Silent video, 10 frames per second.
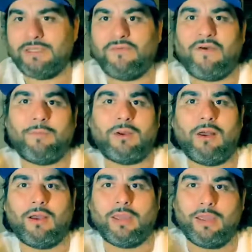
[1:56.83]

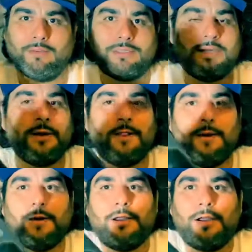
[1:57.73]
Famicom games,
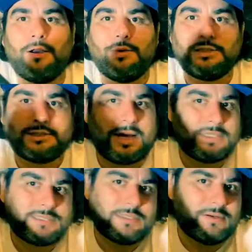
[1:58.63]
which is like
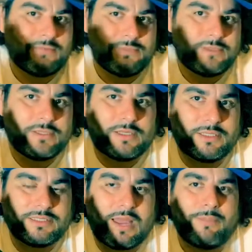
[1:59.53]
just the
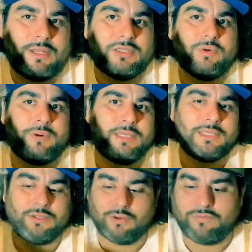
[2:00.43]
Japanese Super
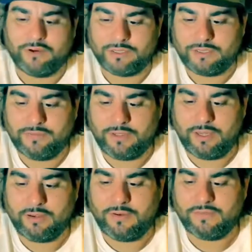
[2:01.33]
Nintendo version of the
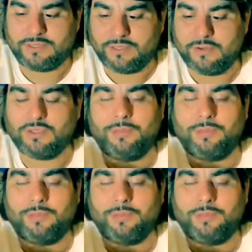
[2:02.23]
game of Super